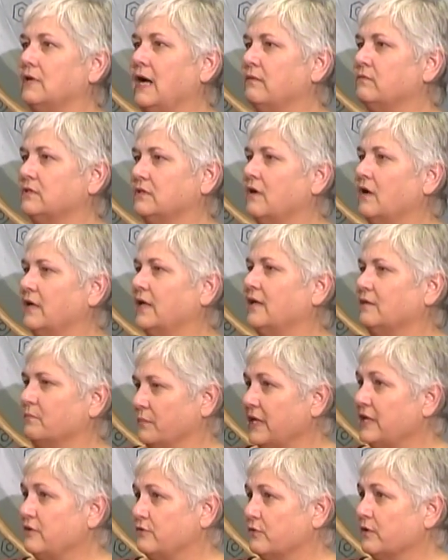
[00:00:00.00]
I was not
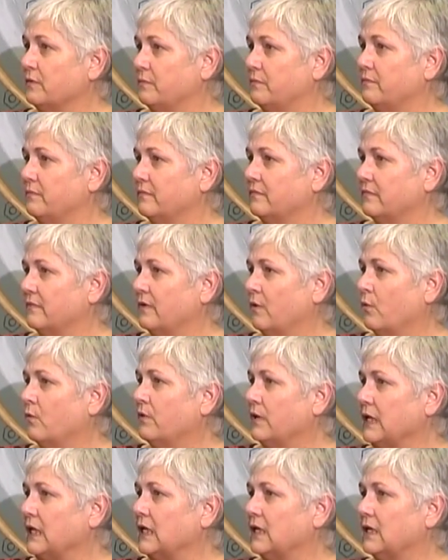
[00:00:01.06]
elementary
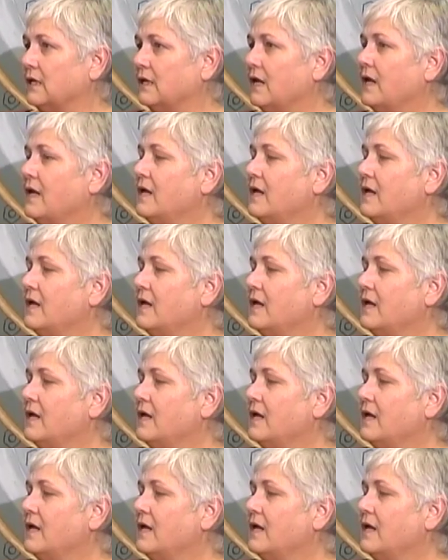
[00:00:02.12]
oriented.